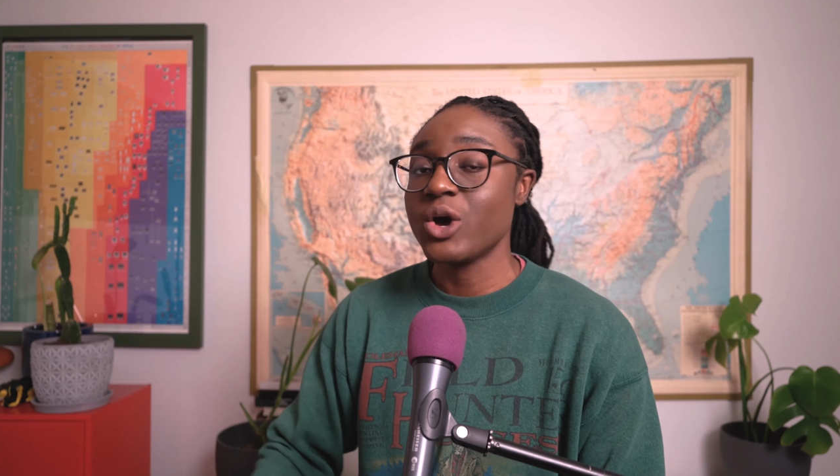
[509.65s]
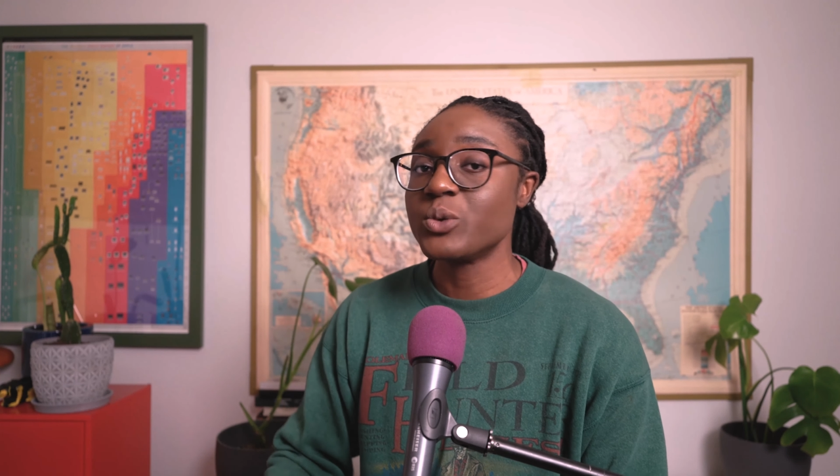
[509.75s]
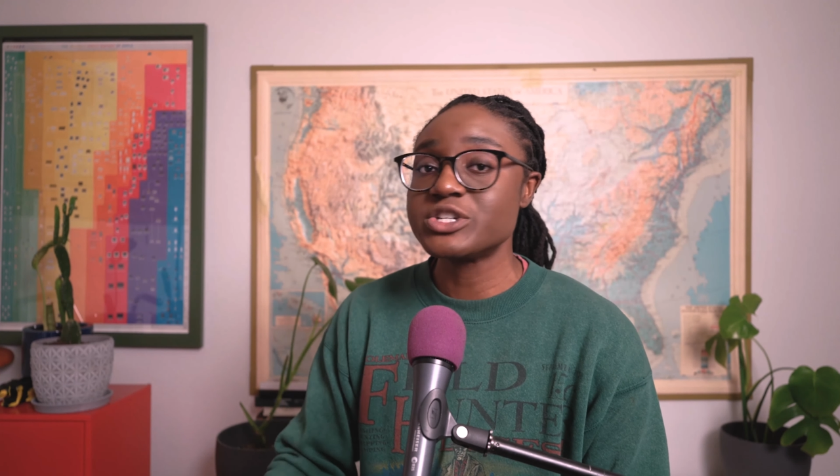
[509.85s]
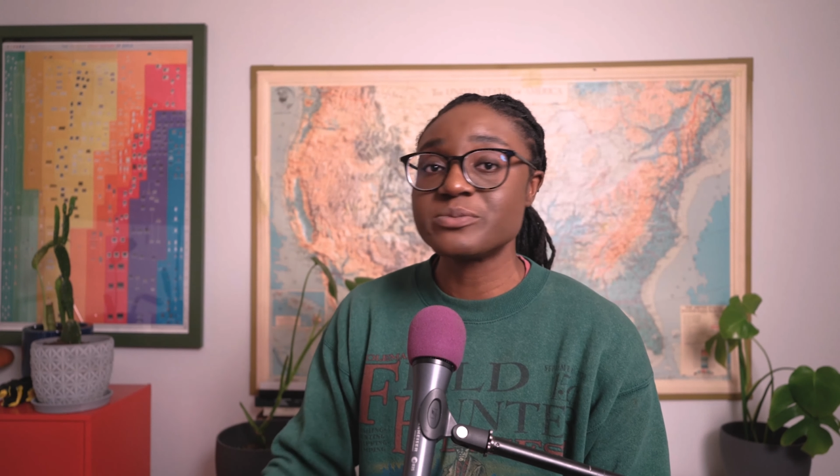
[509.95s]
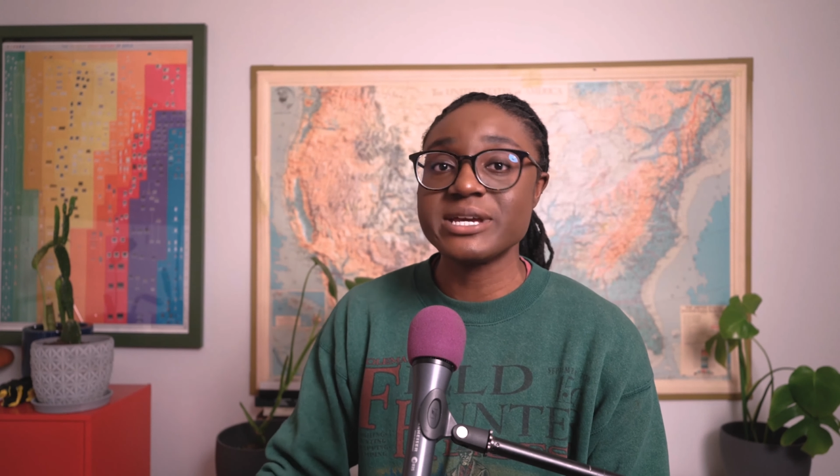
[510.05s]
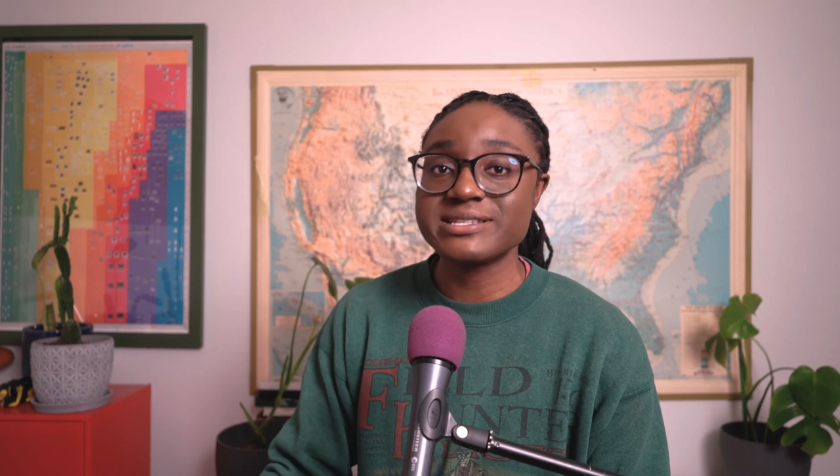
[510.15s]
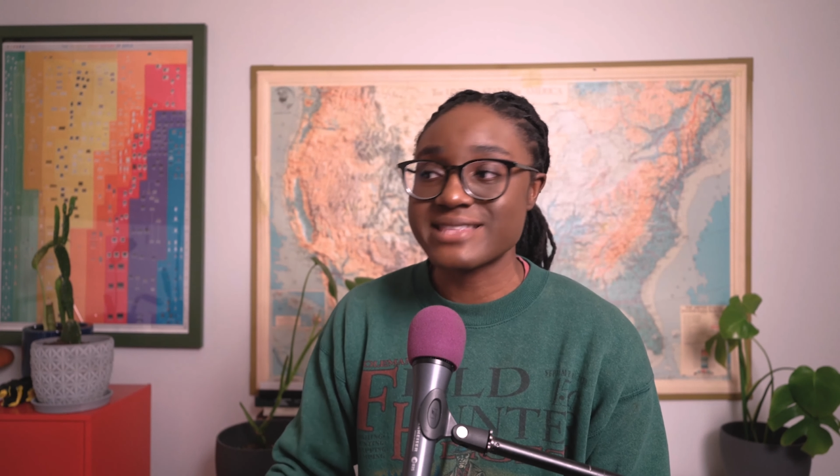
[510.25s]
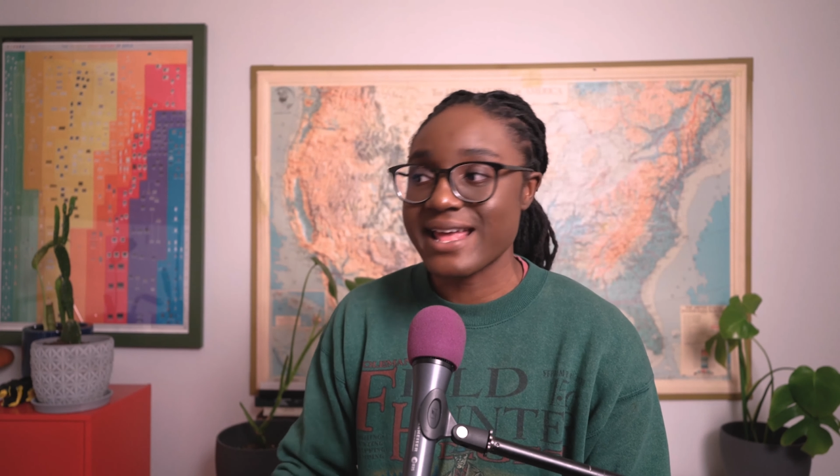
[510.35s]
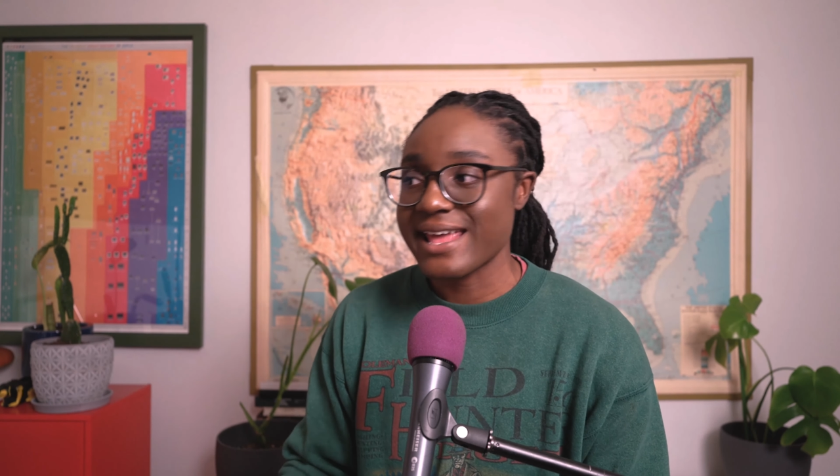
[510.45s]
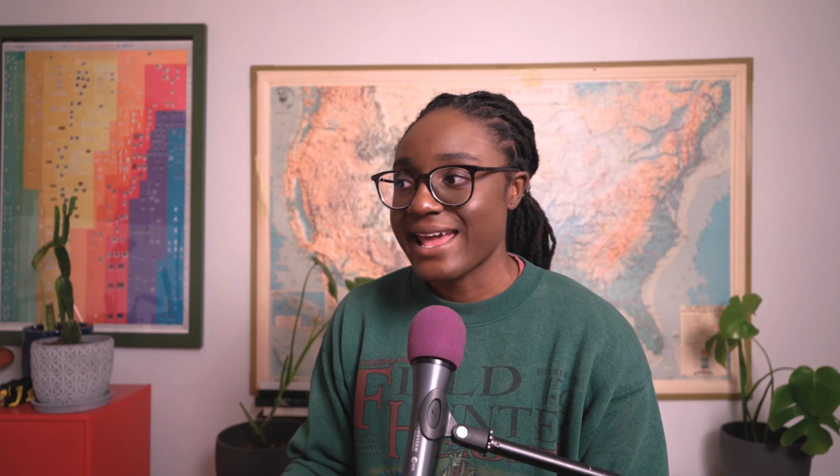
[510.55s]
which means
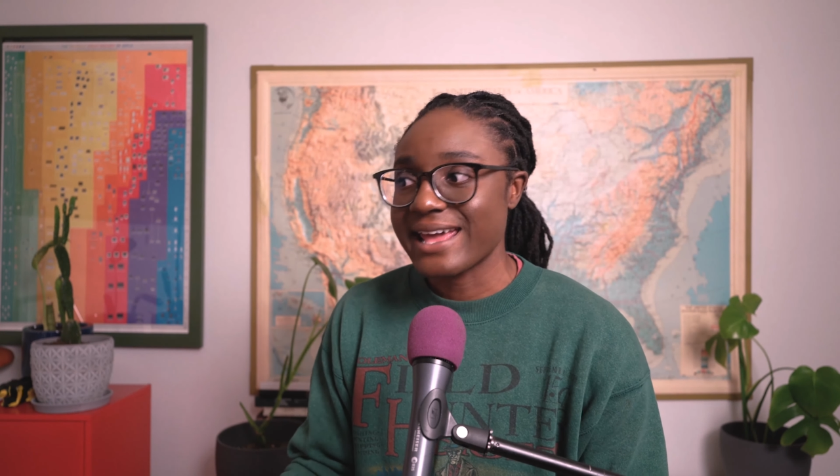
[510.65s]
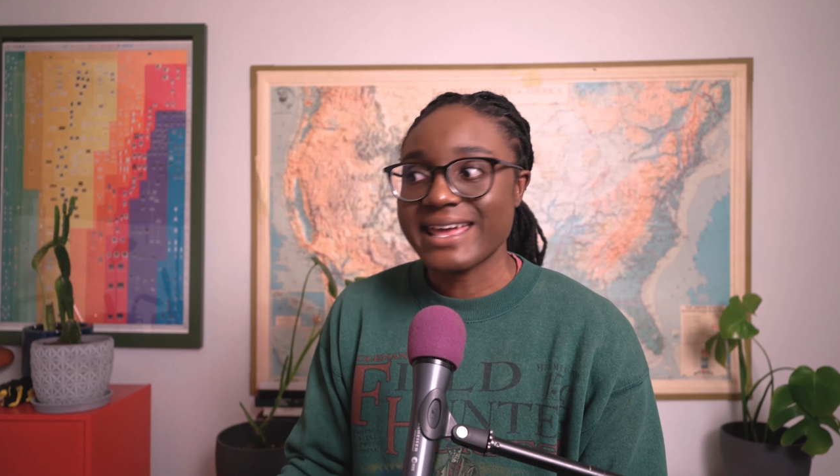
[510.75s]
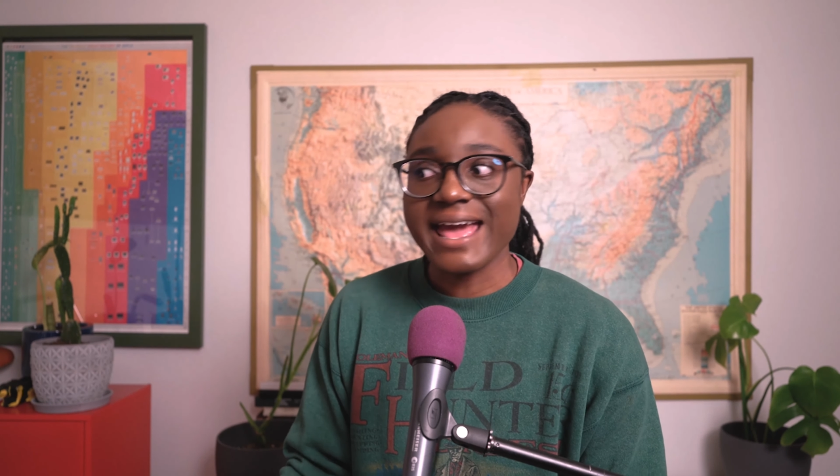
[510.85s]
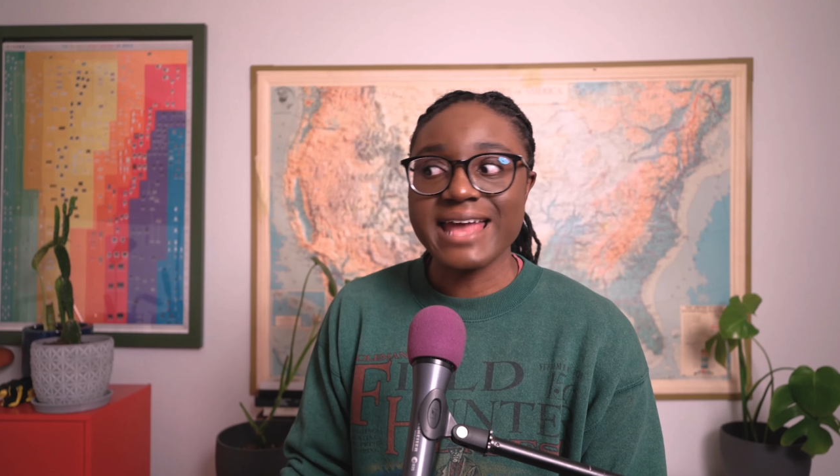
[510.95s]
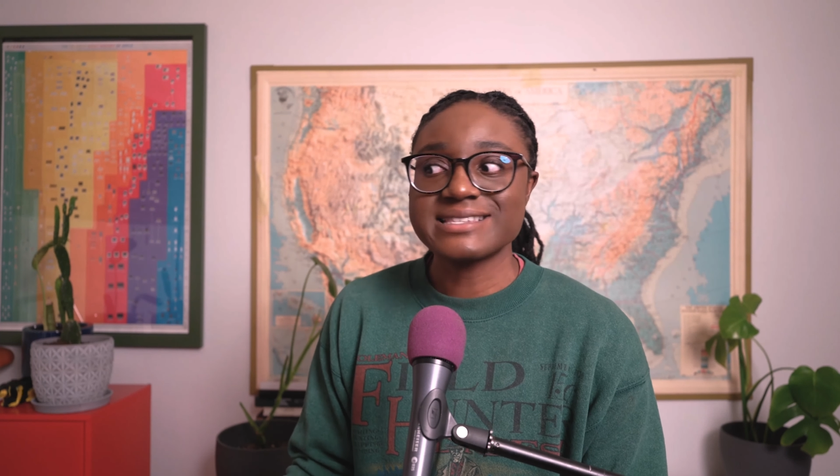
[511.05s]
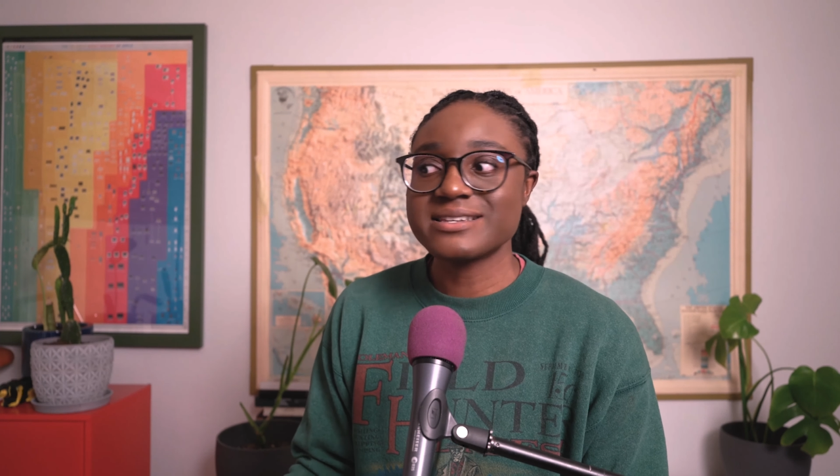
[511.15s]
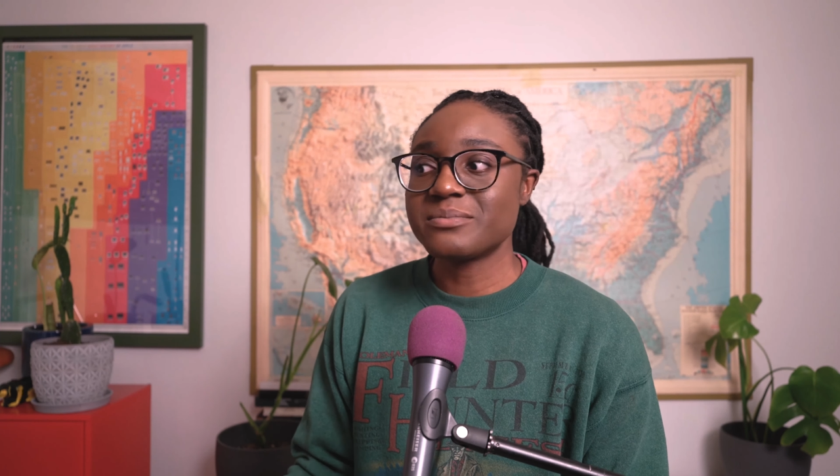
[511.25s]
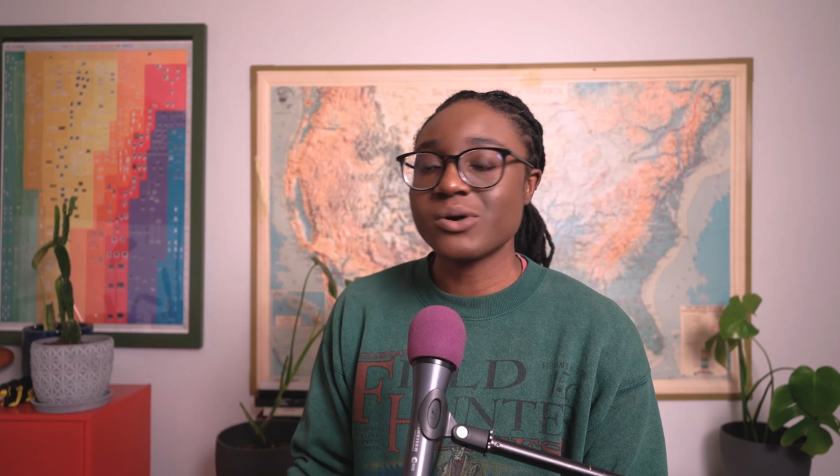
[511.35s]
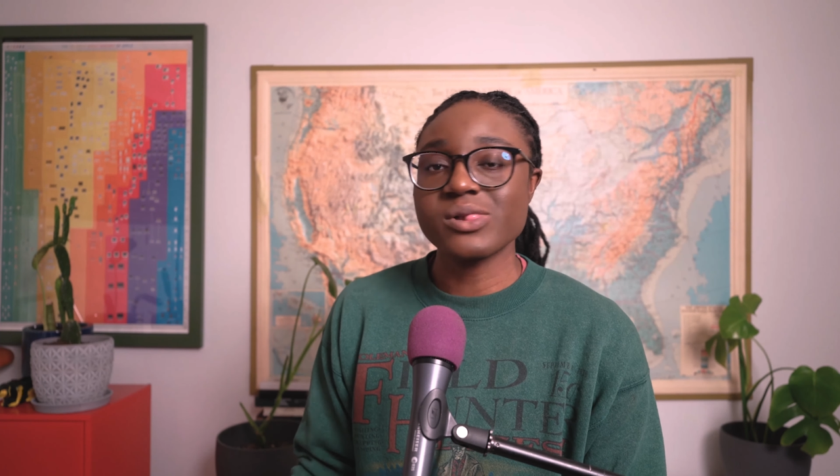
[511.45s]
that catatumbo